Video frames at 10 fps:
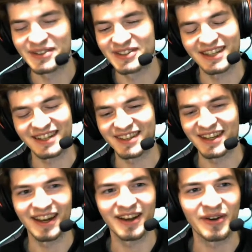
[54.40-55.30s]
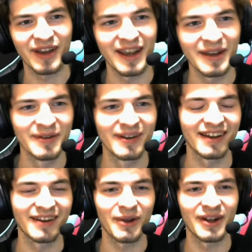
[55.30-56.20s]
I was just like saying like, okay,
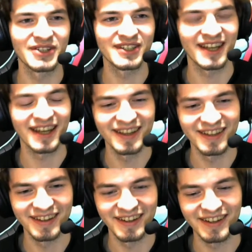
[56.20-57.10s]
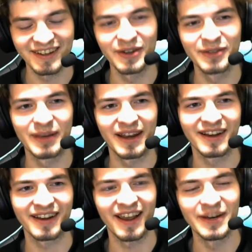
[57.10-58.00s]
Rail just died. He could be
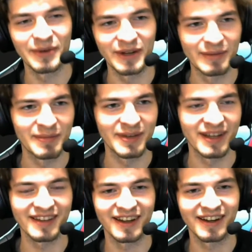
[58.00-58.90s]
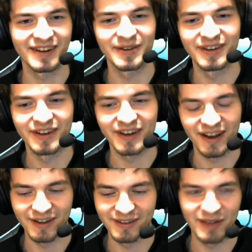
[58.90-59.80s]
like anywhere on the map. He has like
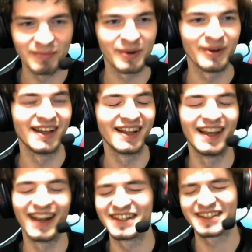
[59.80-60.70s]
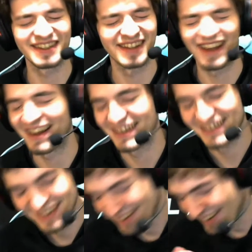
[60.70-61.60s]
uh, tempo, and then I just yeah,
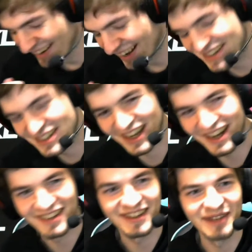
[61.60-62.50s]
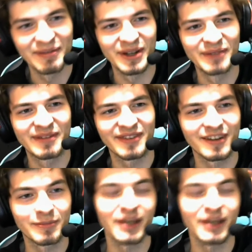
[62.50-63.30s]
I just ate a W in my face.